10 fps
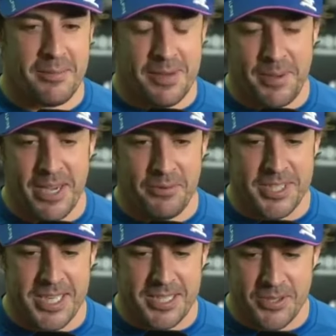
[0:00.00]
remaining of
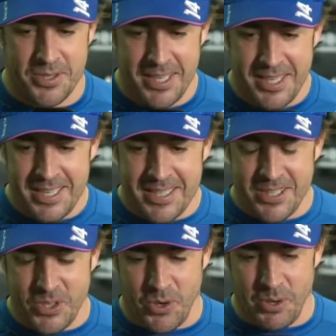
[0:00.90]
the session.
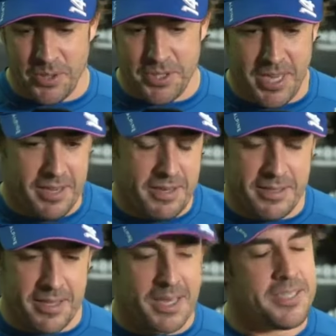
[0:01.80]
So it was
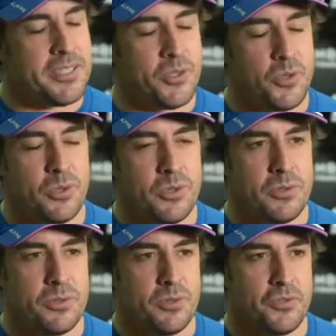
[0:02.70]
interesting
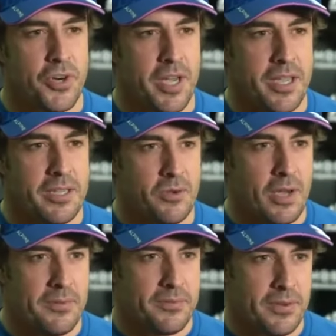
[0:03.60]
to try and to
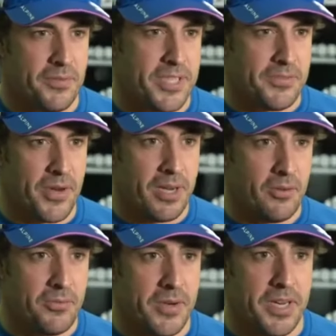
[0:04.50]
have a first feel
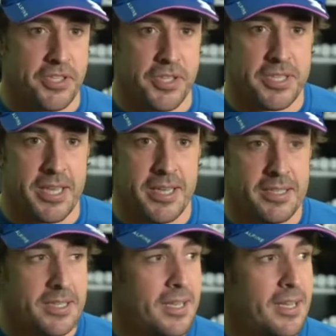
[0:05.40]
of next year's
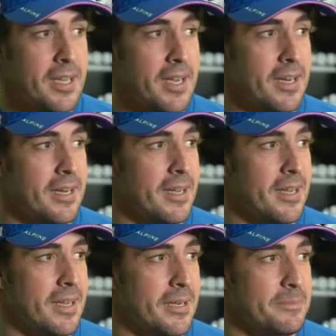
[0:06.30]
tires. And
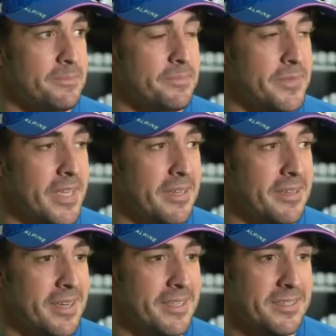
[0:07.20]

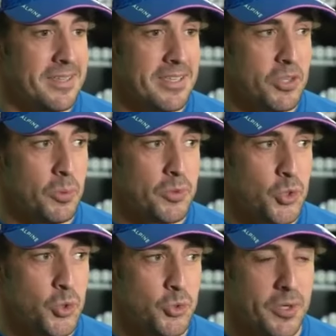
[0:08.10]
let's hope
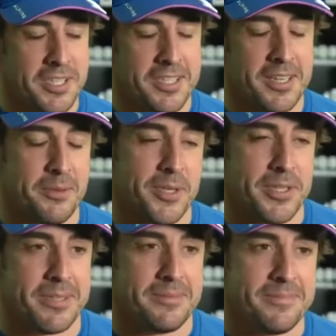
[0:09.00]
to understand it better.